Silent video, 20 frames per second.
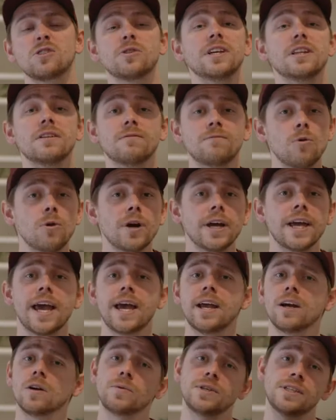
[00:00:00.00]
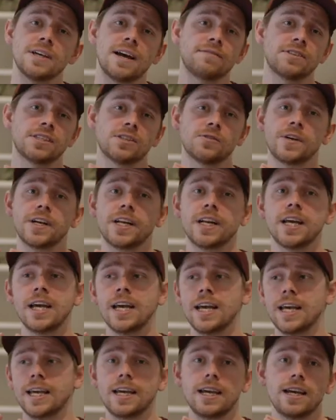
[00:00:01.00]
screen in the foyer or we have a screen
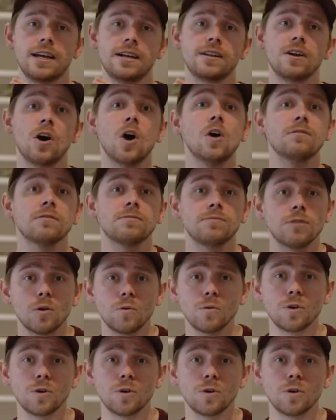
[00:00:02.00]
in the overflow